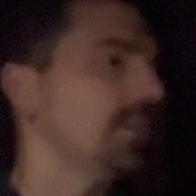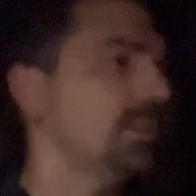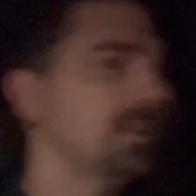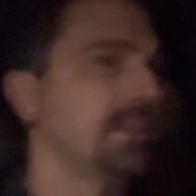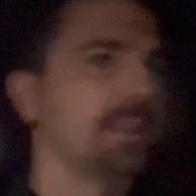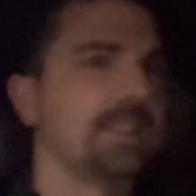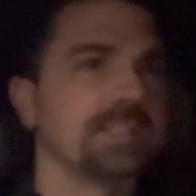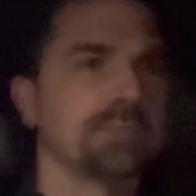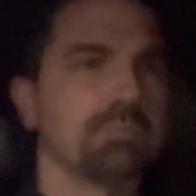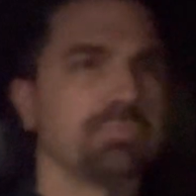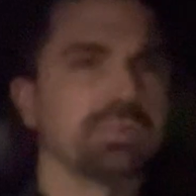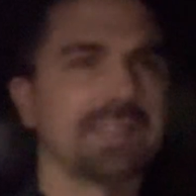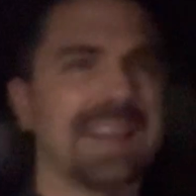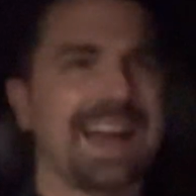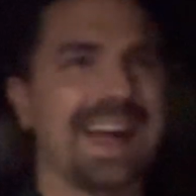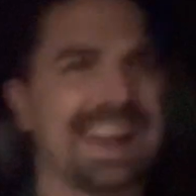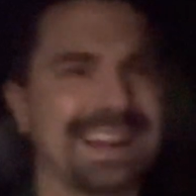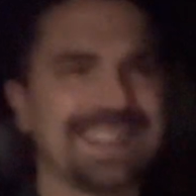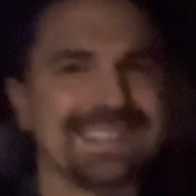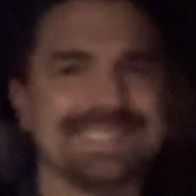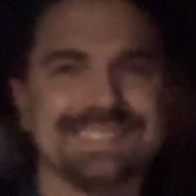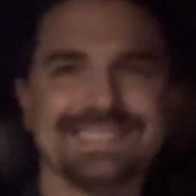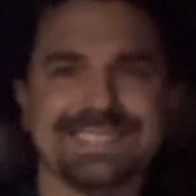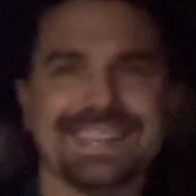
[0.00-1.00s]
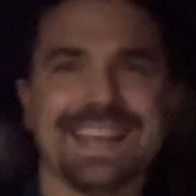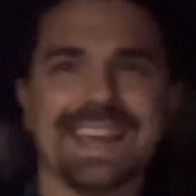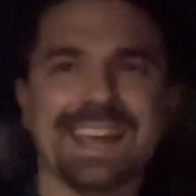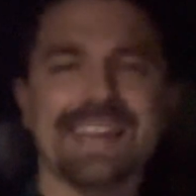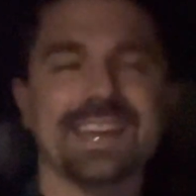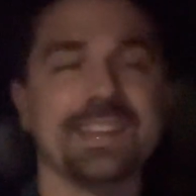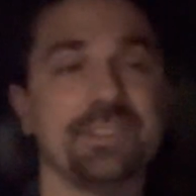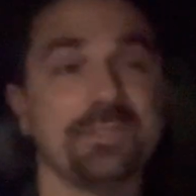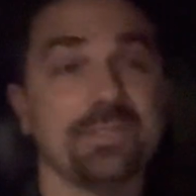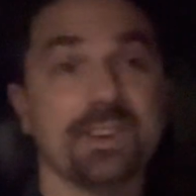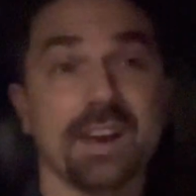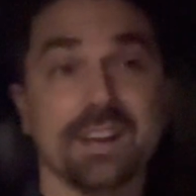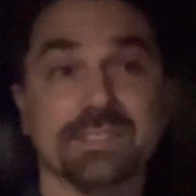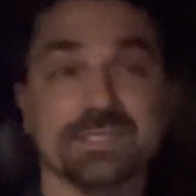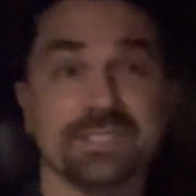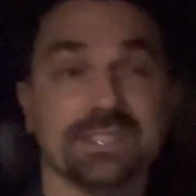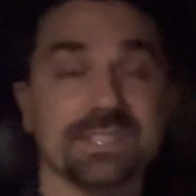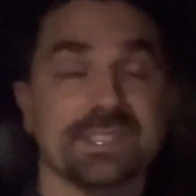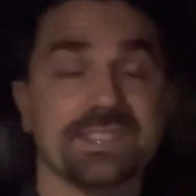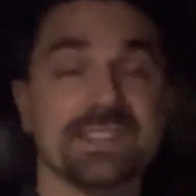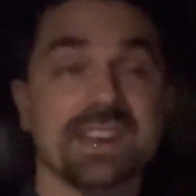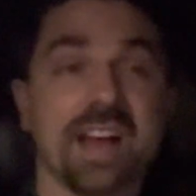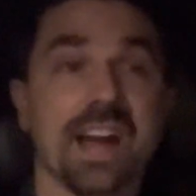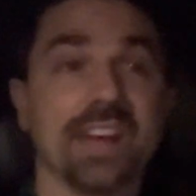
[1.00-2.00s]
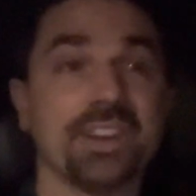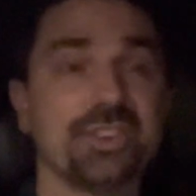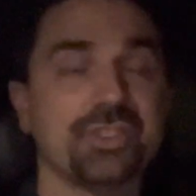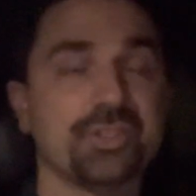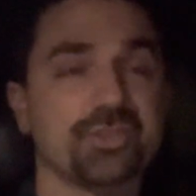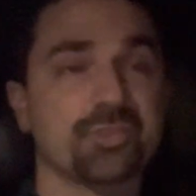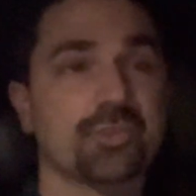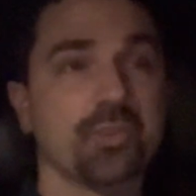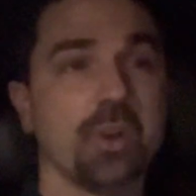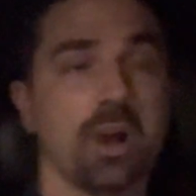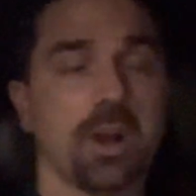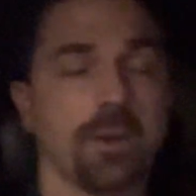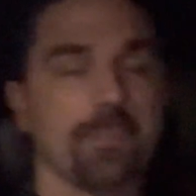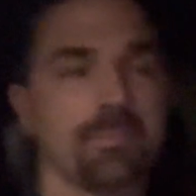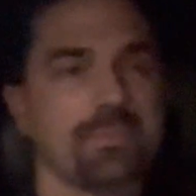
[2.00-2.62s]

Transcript: It's black and tan, you guys. It's a nice truck.